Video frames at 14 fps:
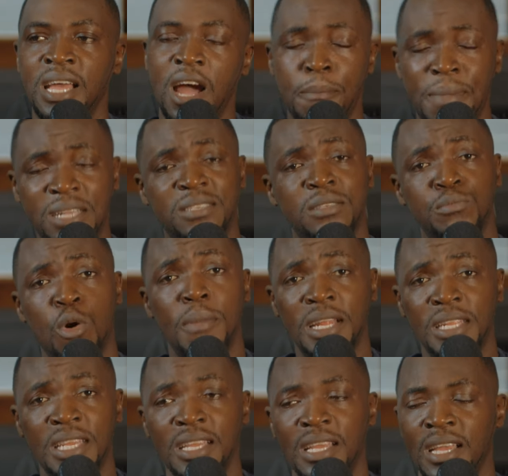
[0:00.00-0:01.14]
I'll make small
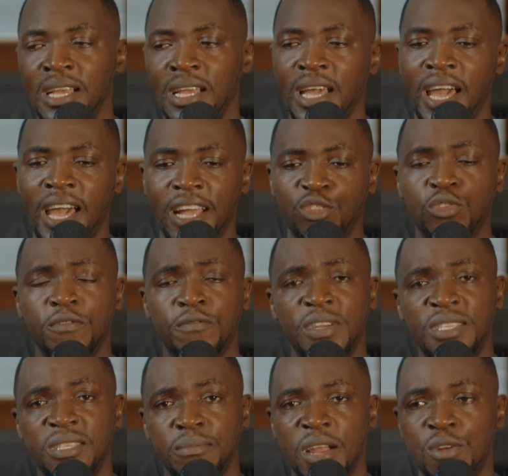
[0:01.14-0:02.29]
money uh, to
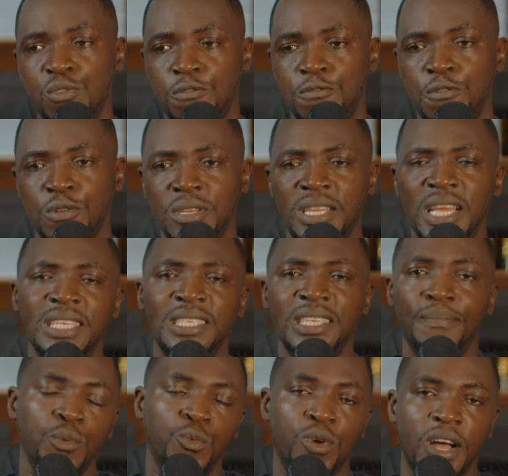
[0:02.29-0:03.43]
invest in microphone. Then
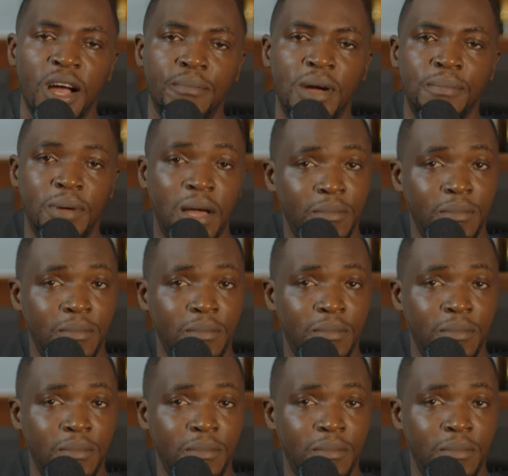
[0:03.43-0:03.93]
something will come up.